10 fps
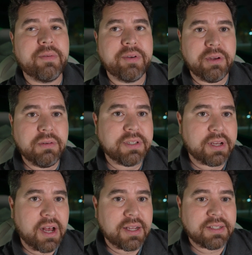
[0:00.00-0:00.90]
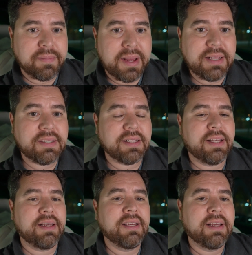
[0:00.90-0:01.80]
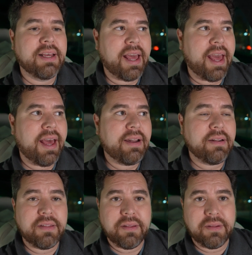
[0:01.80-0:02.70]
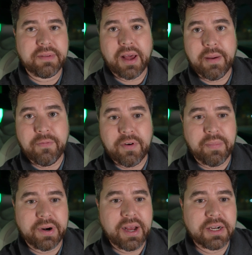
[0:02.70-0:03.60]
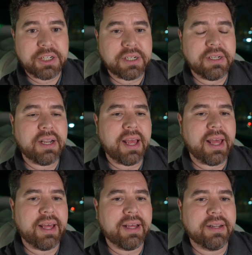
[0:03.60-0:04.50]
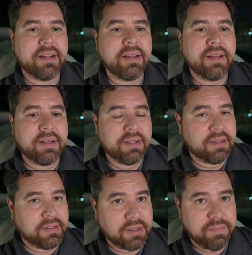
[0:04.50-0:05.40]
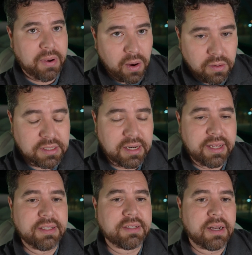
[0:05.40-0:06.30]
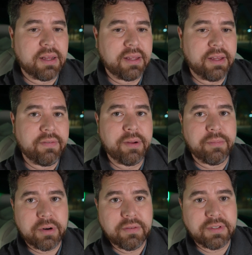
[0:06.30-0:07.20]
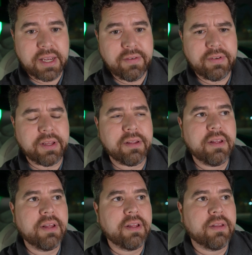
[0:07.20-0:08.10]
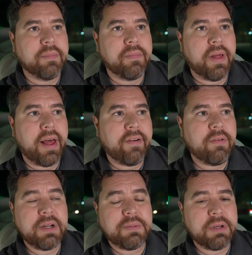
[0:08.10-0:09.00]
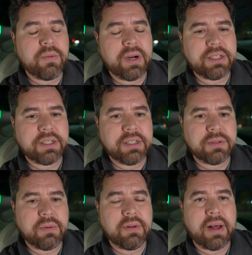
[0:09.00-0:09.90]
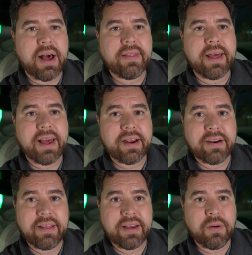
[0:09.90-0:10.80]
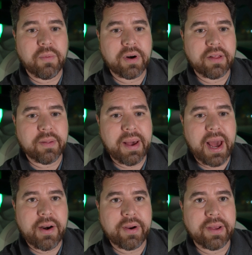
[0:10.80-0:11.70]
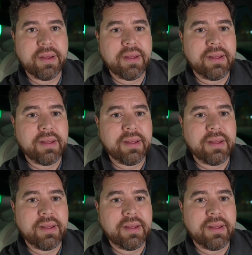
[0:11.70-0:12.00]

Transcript: to reduce the cost immensely and the time for production, and supposedly it's going to even improve safety. Everybody's big question is, well, how the heck are they going to work on the battery?